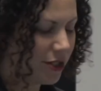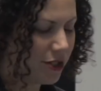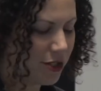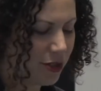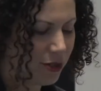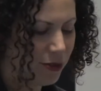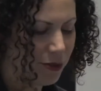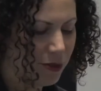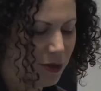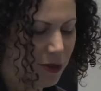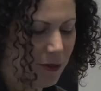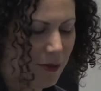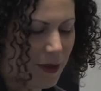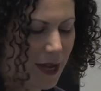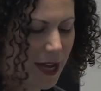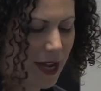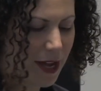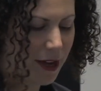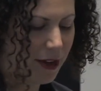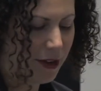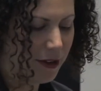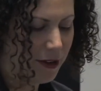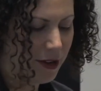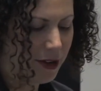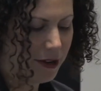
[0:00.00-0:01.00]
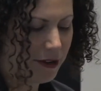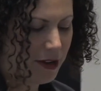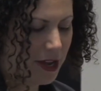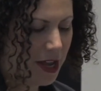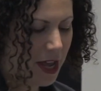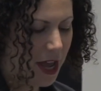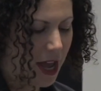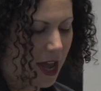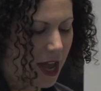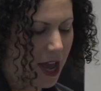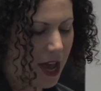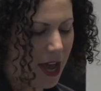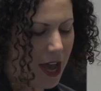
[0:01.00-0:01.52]
to talk about
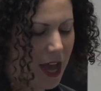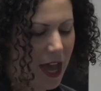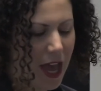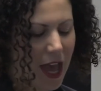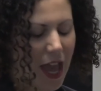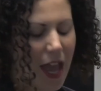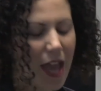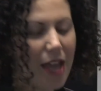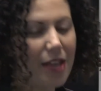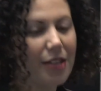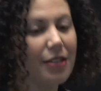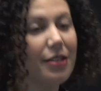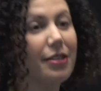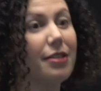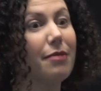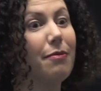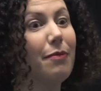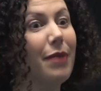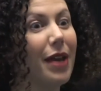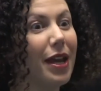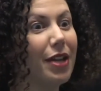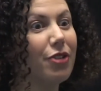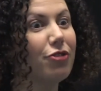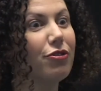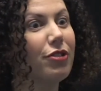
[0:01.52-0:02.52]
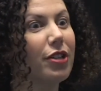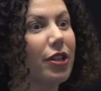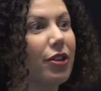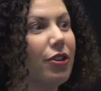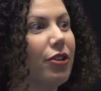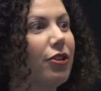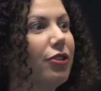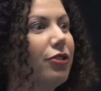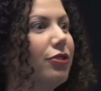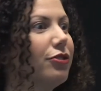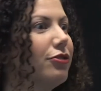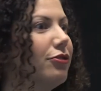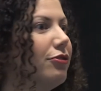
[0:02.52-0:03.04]

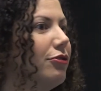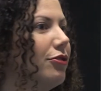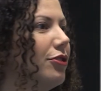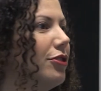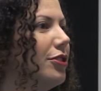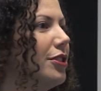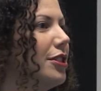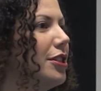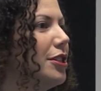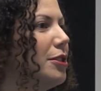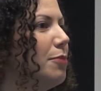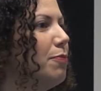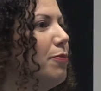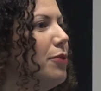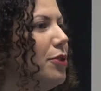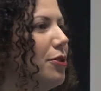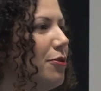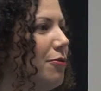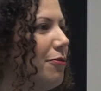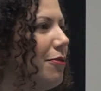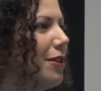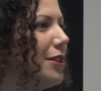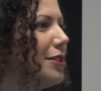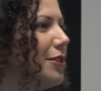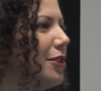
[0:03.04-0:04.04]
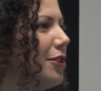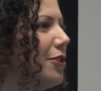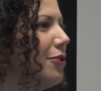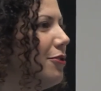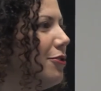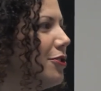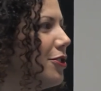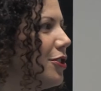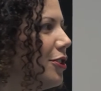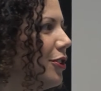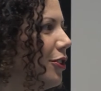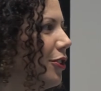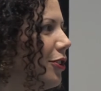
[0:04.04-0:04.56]
asymmetrical dispute
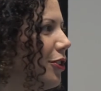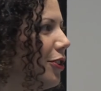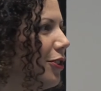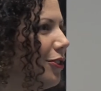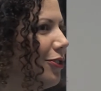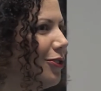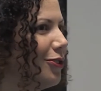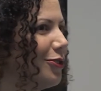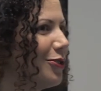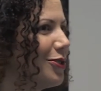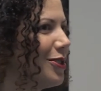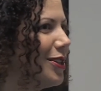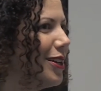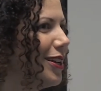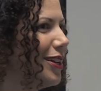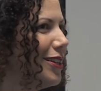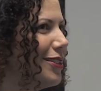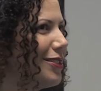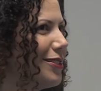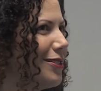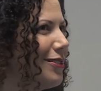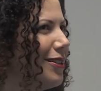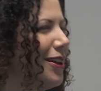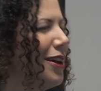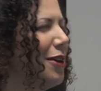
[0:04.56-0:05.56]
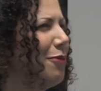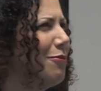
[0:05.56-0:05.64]
resolution clauses,